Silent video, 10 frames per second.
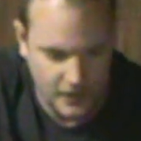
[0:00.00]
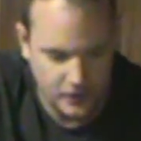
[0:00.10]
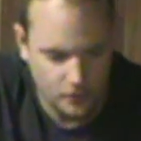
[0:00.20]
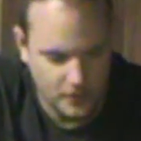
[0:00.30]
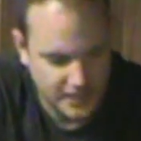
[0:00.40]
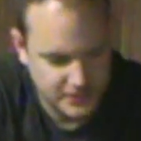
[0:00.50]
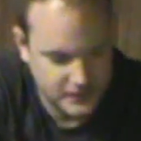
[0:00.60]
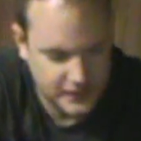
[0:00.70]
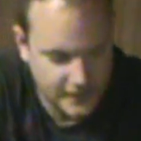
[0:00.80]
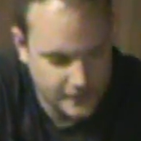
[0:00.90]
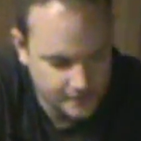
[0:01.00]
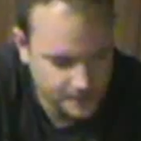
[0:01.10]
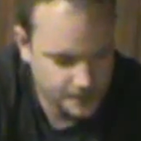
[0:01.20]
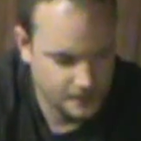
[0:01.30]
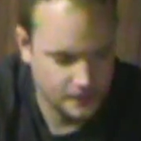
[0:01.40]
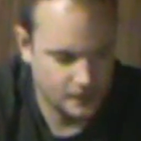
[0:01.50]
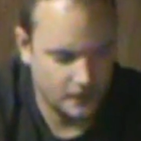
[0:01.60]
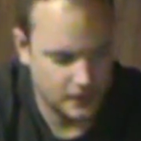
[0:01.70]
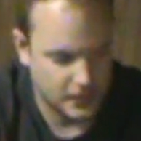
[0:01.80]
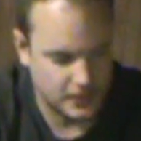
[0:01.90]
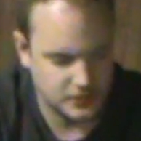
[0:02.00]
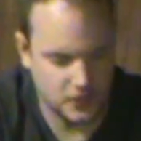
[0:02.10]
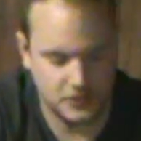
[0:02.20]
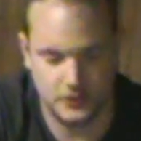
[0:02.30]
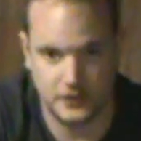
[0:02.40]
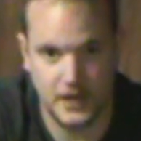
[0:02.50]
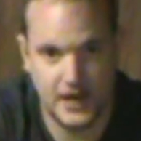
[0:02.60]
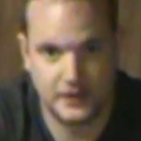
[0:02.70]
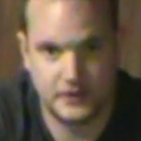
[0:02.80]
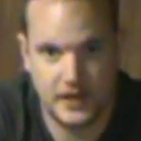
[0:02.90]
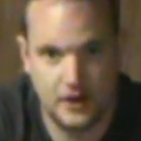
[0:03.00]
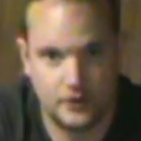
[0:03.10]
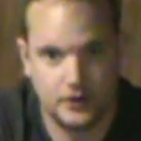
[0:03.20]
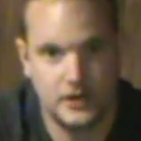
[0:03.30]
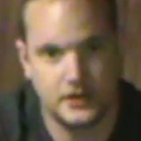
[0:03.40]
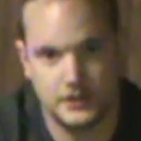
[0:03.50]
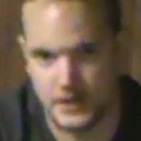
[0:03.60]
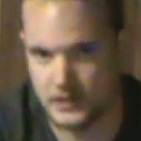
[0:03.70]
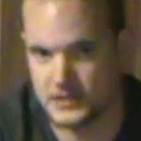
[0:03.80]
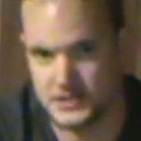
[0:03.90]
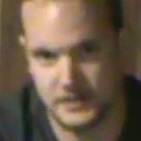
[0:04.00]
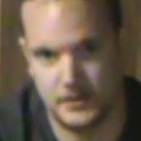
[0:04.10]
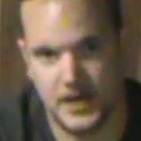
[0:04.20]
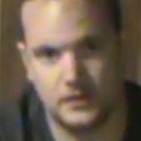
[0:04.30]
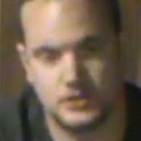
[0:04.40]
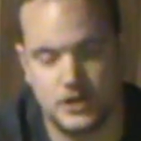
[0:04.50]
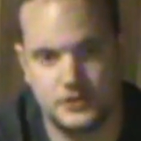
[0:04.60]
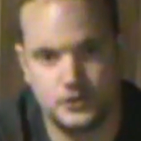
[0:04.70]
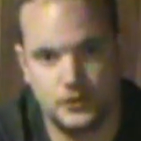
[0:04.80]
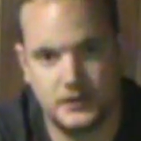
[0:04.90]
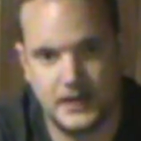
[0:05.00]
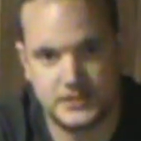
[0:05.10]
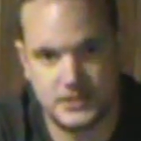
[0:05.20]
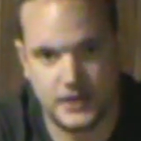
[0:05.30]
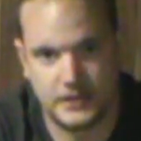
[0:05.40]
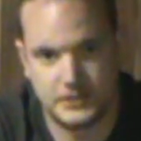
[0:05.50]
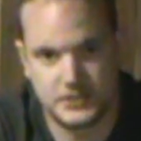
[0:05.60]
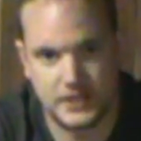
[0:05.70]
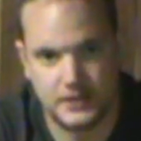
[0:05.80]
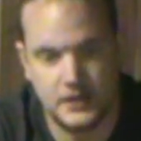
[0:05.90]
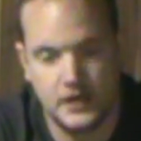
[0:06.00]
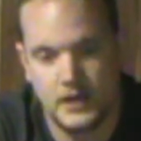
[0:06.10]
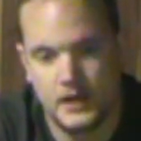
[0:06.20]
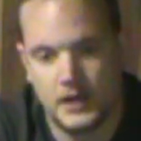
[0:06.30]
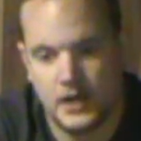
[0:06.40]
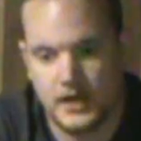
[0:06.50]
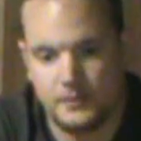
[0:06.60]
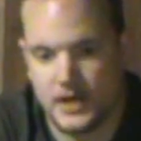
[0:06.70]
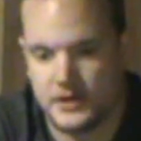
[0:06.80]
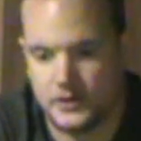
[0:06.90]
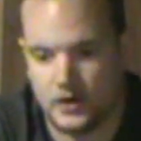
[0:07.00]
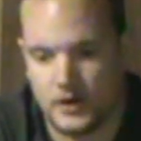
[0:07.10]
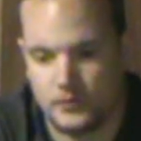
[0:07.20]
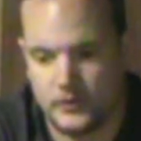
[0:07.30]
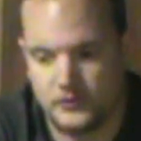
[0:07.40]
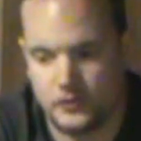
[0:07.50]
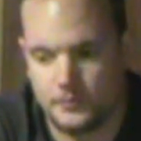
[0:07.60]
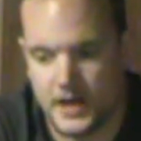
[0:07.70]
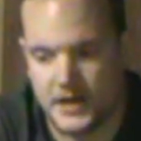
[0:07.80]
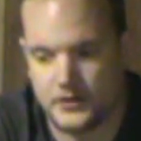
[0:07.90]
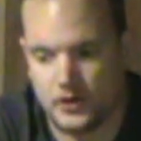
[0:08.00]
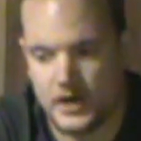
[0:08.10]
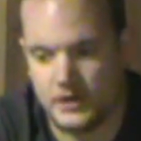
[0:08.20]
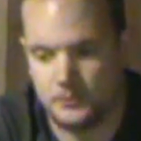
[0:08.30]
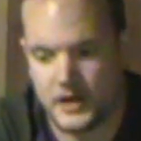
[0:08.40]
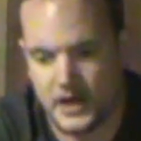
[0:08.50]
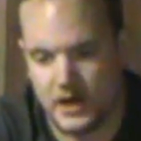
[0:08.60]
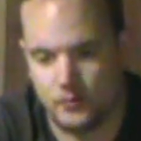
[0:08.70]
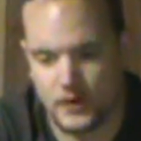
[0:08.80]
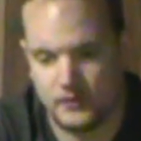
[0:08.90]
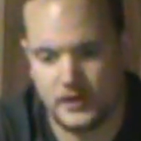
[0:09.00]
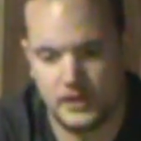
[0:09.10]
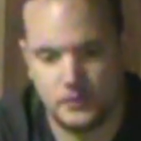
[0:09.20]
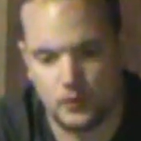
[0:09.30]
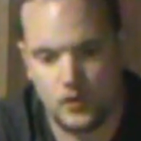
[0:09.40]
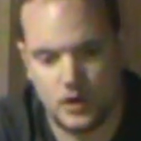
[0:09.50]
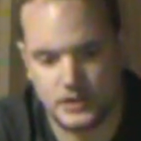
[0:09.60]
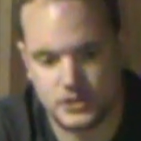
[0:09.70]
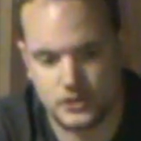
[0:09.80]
I go back today, and I talked to the guy at the counter, not the same guy that was on duty last night, and he said, hey man, you know, I really feel bad, go ahead and pick out whatever game you want.